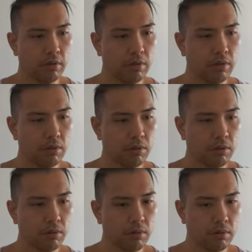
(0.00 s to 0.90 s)

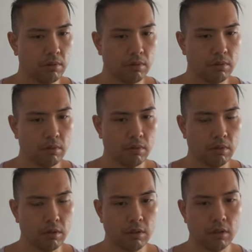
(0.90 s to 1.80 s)
this.
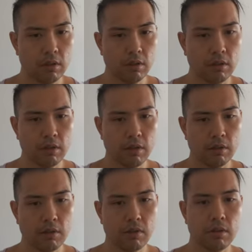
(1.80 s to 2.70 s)

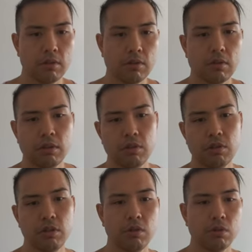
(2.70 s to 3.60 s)
Task six,
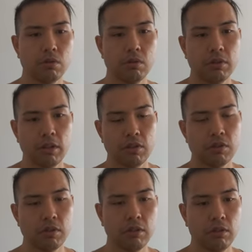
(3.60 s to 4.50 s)
continue your learning,
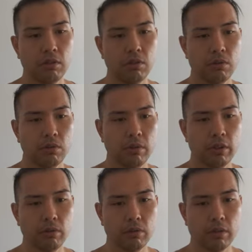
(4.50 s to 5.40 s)
extending your
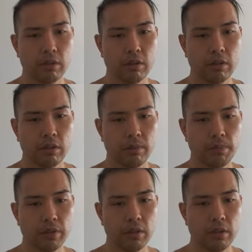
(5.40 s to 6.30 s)
network.
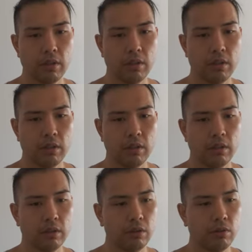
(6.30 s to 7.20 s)

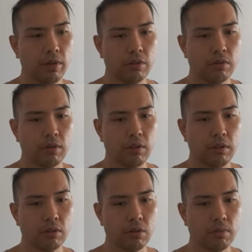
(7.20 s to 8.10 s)
No answer
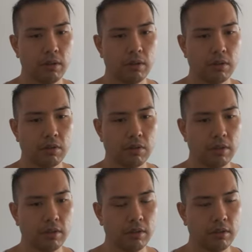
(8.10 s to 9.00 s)
needed, terminate the site.